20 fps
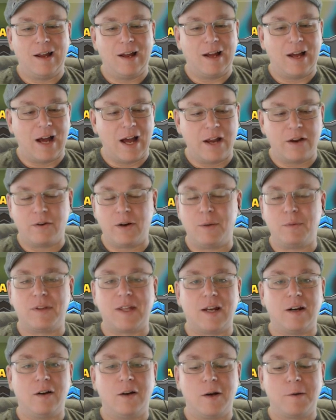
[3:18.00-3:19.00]
I agree with
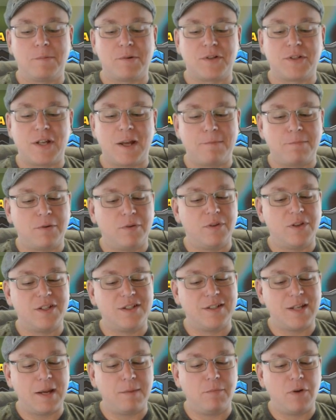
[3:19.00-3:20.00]
that 100%, but on the
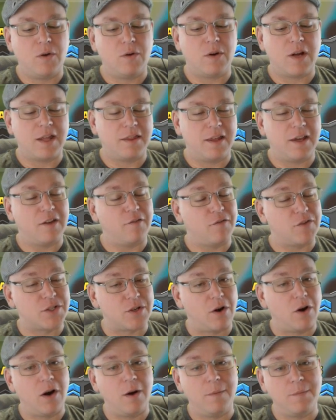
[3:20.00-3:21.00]
same note, I think if
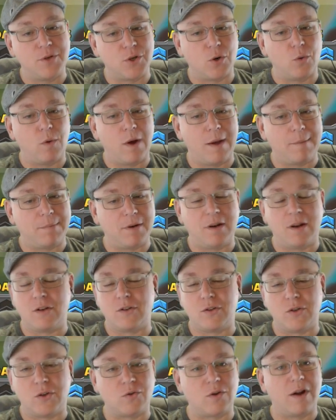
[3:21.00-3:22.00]
it's a Harbinger weapon,
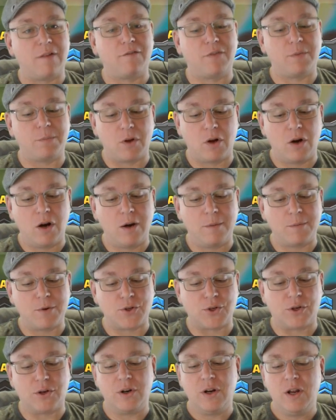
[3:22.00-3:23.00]
it should drop from the
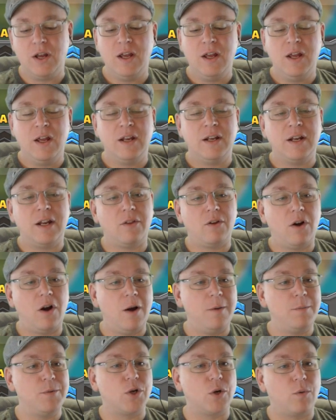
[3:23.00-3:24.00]
Harbinger. Now, the
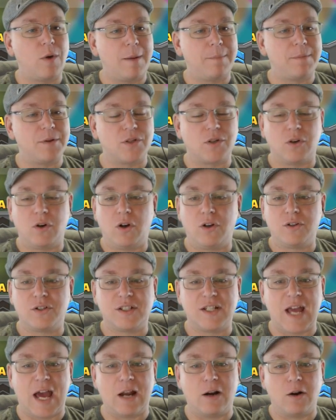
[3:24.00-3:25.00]
Harbinger weapons are all
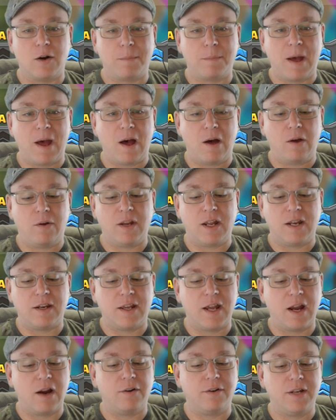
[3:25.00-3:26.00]
scattered about
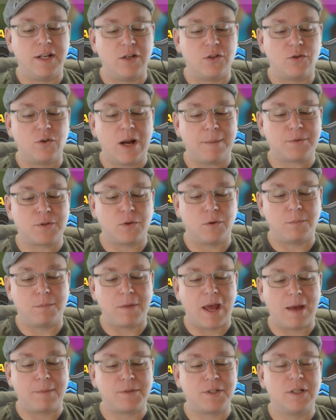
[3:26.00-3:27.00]
and guaranteed drops on
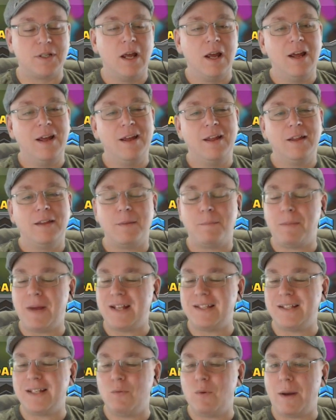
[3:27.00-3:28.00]
maps. The
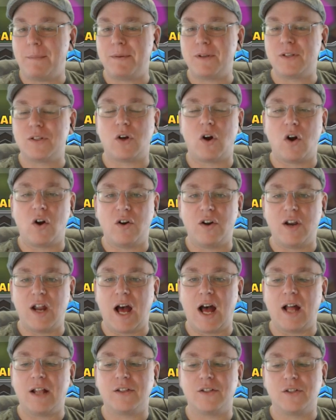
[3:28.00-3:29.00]
Betsy weapons are
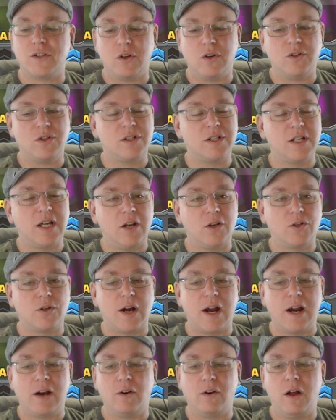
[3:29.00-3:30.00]
not, so you just got to
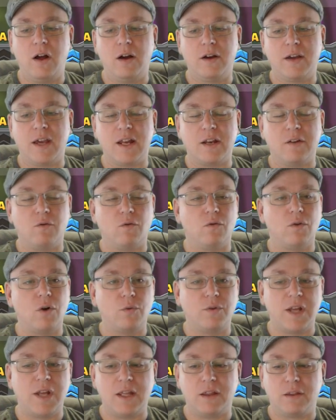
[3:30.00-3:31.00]
try your luck and
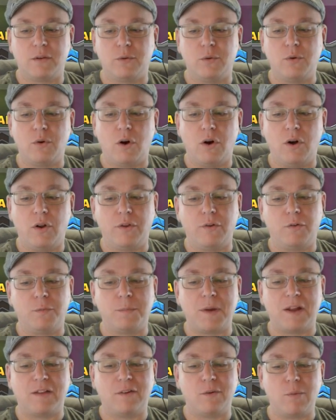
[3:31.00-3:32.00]
rotate through all those
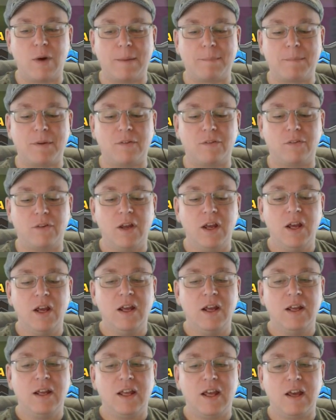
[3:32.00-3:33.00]
Betsy weapons
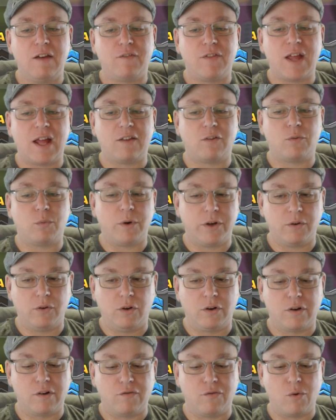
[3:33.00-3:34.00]
if that's what you're
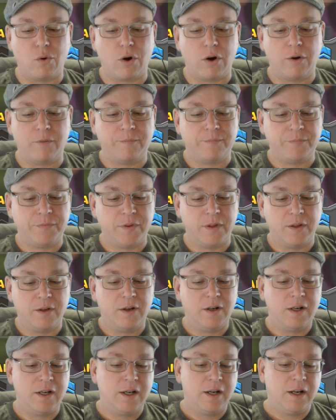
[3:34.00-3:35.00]
looking for.
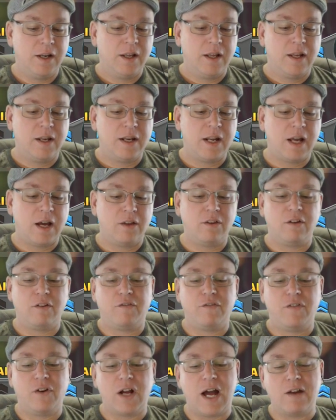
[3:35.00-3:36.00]
Now, the
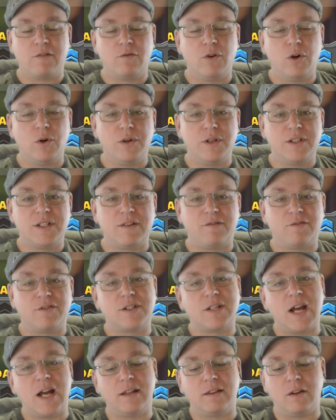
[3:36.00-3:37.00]
Forgotten Ruins, if
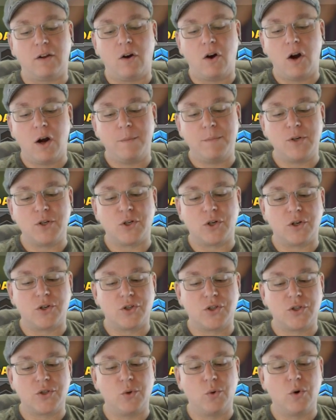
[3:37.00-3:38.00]
it's got the Harbinger
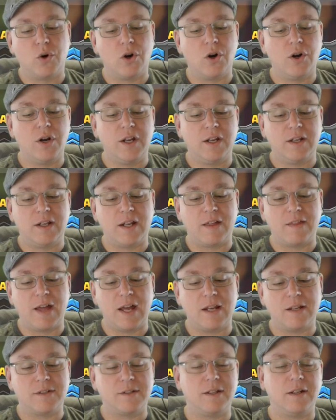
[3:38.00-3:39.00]
Sword, now
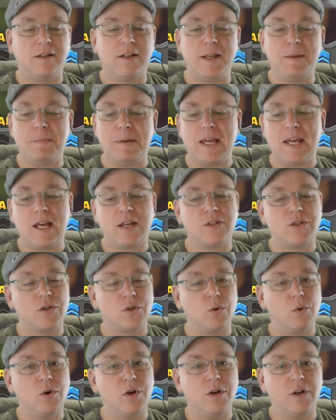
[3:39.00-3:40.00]
that is the DPS
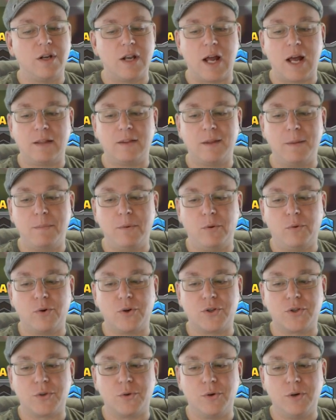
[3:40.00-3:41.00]
sword, not the
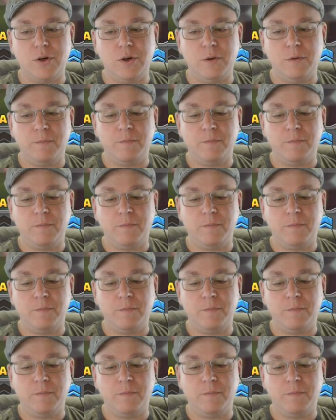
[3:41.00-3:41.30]
Builder sword.